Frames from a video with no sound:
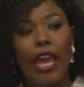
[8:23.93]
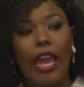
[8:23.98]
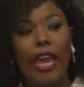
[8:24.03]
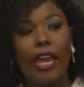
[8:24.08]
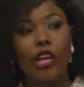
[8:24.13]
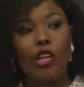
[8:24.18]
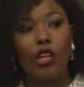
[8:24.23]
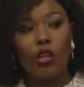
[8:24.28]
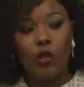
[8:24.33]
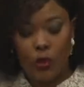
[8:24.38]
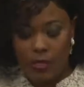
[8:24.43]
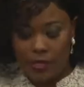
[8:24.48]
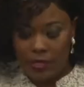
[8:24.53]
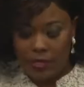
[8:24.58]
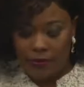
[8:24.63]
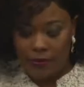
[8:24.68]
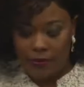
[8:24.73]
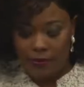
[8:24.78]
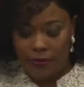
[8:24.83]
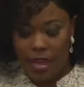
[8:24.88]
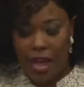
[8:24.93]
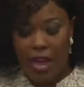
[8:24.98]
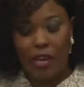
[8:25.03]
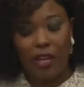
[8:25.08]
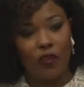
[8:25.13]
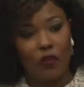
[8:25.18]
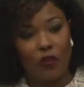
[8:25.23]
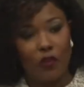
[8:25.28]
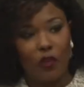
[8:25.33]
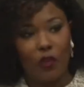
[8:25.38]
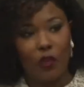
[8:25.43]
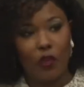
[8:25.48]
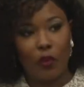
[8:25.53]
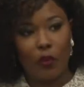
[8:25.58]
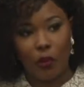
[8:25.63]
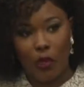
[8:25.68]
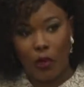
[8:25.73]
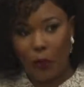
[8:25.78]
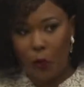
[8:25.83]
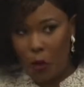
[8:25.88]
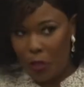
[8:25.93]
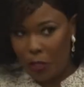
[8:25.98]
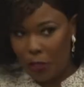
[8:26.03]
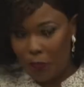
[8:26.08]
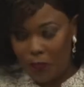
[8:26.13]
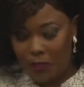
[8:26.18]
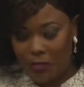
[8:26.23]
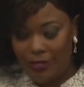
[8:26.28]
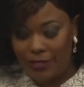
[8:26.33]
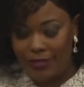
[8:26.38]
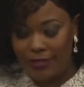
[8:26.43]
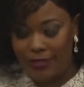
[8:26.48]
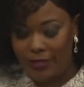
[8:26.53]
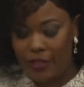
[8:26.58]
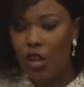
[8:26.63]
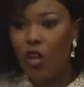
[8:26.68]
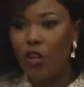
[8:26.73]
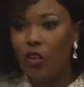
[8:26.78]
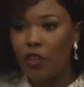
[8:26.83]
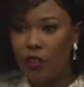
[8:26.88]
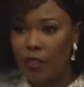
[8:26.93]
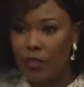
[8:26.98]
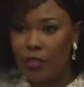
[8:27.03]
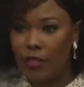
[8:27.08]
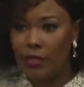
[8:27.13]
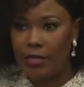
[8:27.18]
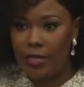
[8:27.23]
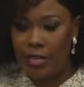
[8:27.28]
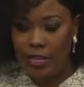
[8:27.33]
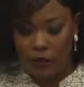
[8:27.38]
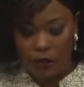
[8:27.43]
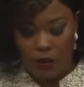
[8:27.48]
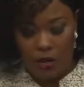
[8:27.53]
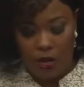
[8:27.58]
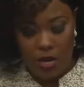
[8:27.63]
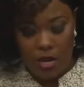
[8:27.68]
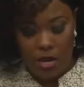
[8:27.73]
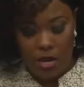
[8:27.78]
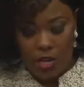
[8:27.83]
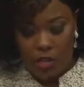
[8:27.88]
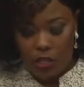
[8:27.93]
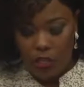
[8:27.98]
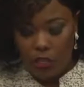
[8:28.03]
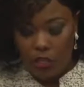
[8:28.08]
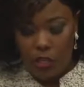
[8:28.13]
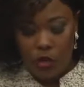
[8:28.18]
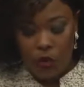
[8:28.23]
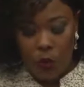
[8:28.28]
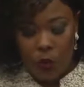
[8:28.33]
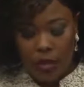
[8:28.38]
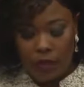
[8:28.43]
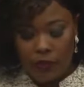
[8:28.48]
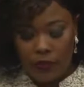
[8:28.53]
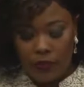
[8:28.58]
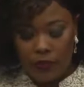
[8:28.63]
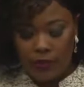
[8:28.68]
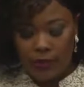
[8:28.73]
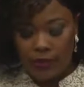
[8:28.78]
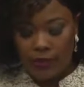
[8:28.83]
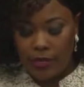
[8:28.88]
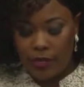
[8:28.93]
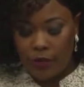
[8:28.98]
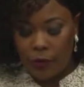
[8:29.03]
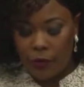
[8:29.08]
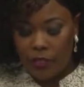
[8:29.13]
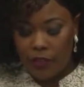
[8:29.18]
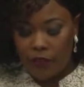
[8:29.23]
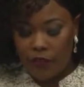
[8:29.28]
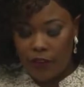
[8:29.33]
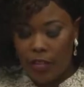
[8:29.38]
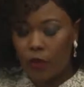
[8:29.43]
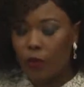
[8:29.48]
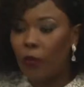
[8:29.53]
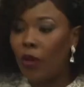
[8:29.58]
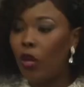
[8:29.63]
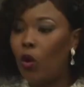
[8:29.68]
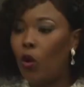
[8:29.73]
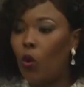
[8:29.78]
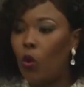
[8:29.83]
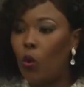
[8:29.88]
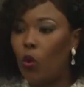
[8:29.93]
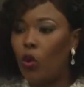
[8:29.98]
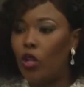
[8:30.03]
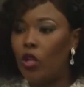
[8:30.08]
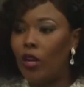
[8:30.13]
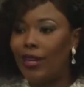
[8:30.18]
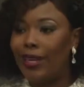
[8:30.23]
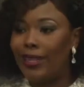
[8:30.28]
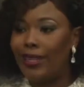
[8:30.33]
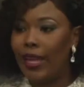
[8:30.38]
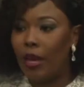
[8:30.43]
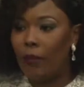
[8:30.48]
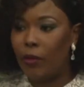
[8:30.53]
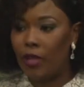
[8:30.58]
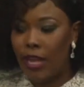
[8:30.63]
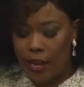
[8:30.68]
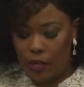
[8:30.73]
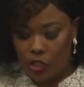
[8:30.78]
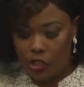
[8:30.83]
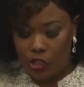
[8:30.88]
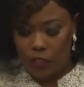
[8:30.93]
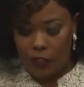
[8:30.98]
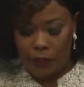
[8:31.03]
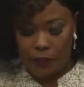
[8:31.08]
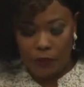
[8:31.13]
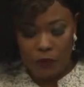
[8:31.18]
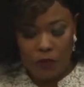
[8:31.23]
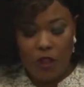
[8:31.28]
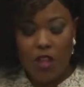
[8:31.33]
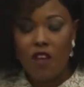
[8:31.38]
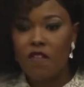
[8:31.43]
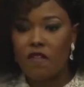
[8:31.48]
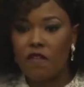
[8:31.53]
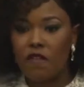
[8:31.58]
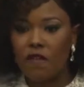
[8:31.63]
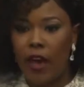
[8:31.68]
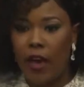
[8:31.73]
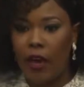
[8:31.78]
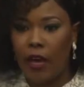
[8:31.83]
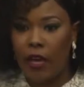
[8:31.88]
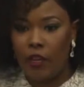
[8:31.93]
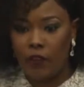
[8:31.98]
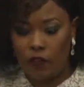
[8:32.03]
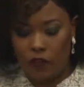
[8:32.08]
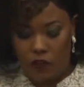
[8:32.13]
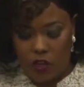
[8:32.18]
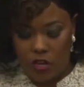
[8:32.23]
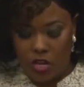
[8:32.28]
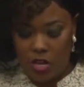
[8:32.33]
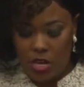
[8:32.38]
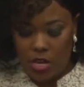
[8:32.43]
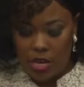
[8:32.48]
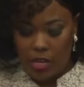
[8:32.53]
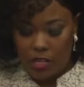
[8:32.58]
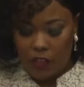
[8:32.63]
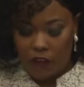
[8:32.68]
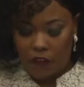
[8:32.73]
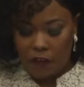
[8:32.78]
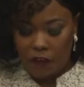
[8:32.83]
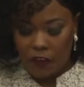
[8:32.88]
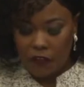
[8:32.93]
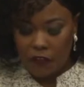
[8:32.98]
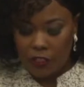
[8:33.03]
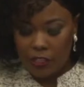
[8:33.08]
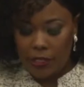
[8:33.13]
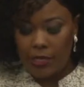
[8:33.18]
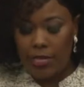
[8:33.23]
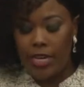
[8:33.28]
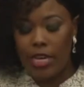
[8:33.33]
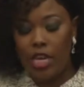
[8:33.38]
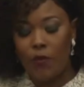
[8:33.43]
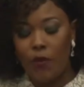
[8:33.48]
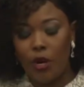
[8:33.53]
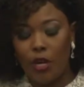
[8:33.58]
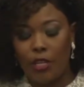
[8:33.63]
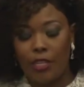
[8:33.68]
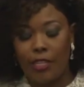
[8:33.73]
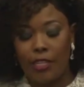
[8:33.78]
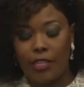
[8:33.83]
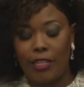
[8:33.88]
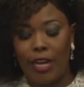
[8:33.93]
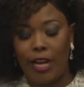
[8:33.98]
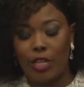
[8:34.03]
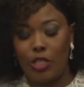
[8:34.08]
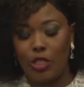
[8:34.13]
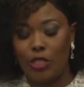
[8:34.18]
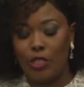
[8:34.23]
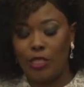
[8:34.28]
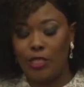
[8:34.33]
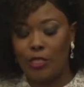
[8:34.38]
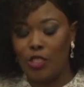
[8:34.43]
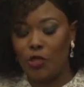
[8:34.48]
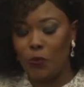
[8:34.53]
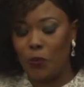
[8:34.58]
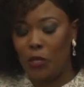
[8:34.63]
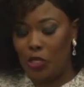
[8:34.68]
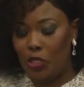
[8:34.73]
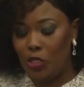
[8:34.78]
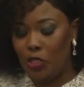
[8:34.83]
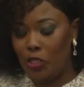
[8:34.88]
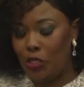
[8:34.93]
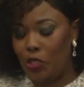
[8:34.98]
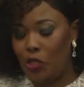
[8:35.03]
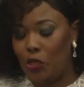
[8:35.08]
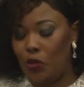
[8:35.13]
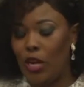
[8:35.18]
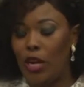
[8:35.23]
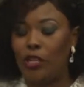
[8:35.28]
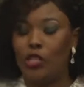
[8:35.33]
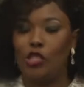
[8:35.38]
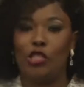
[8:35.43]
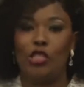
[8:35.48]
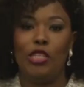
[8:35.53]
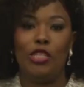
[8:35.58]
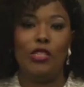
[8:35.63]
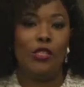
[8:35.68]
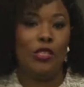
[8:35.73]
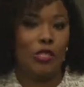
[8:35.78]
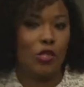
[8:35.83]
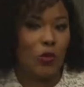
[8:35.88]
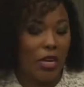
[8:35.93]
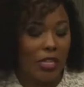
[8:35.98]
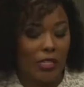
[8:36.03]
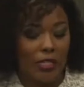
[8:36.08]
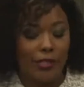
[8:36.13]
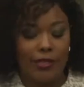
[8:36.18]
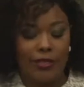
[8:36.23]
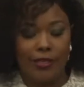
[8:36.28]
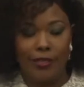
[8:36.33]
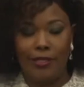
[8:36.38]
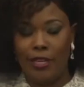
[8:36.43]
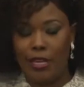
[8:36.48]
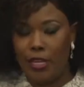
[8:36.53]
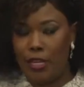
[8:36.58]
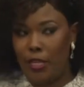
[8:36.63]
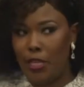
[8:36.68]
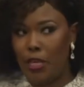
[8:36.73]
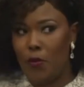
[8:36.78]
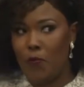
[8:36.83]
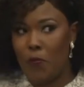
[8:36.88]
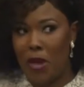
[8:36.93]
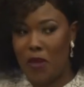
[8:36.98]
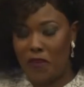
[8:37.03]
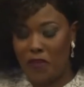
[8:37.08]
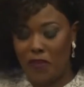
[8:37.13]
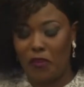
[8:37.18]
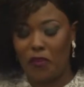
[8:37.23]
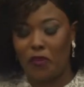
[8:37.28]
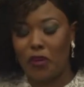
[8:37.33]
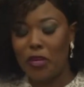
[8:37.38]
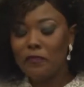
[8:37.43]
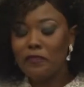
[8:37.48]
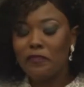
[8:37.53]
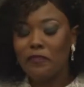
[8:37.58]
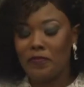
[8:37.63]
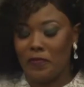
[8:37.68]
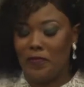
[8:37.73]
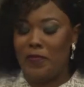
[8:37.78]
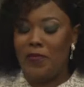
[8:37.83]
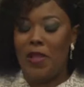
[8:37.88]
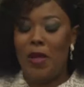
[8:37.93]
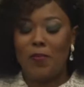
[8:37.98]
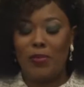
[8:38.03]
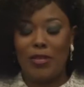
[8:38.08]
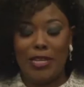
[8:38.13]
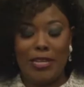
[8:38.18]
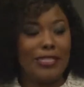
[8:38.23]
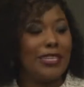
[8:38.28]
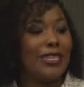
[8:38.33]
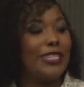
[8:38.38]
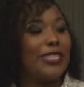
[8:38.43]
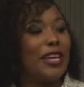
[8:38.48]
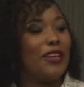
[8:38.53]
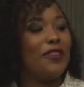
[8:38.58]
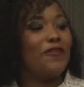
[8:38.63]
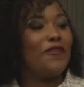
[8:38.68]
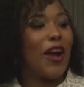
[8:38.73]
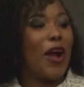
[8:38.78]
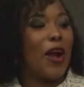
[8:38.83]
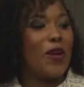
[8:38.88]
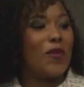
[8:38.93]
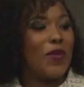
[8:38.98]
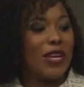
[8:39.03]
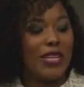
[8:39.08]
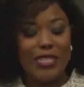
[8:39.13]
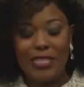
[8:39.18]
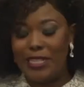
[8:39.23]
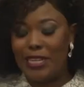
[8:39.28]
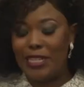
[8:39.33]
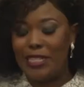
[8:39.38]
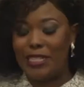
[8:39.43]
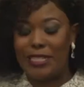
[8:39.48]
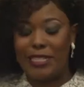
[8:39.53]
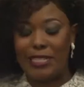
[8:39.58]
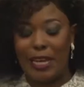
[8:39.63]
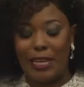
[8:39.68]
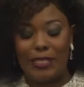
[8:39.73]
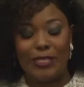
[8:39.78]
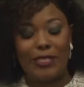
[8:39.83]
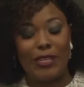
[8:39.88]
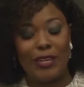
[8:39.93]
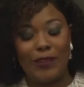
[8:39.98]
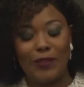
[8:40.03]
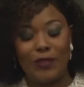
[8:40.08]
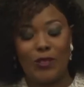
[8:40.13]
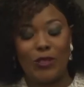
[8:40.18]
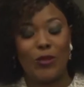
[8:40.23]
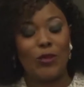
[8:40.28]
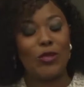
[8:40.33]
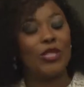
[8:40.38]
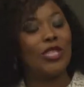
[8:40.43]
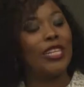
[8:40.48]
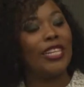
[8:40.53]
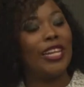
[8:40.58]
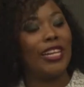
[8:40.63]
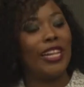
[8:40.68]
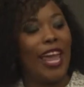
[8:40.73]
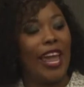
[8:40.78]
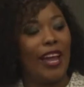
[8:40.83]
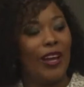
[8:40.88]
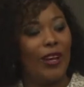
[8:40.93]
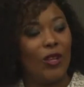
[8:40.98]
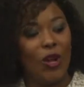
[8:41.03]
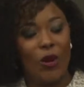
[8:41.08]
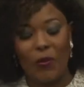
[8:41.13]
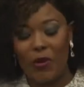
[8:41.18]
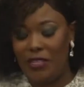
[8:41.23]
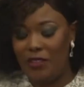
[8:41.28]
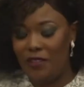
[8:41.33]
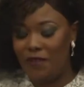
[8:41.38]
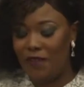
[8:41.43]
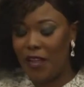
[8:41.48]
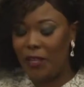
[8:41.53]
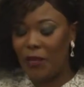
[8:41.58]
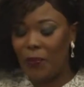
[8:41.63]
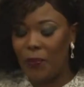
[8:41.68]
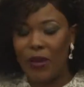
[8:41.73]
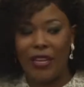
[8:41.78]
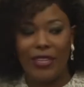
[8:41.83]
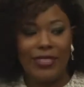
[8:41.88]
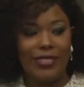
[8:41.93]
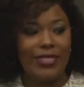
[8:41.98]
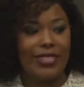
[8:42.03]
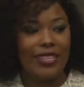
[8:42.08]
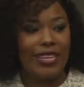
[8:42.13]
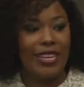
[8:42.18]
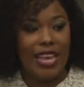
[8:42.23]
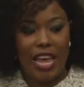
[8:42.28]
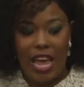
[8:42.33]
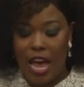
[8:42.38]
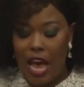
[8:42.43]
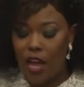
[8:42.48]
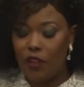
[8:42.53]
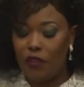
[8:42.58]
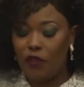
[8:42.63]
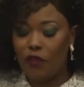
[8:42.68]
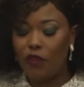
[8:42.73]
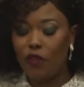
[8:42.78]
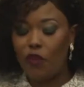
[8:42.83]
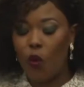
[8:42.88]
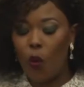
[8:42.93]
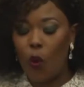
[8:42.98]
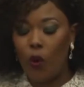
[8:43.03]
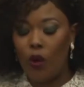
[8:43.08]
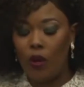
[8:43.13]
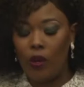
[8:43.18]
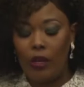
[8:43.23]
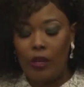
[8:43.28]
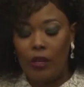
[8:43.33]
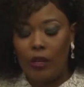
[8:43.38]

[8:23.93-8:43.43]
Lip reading: In closing, I give you 3 more numbers. 13, the UN Sustainable Development Goal on Climate Action. 5, the 5th team under the National Spatial Strategy to 2030, and I think my favorite, placing the environment at the center of social and economic development. And 4,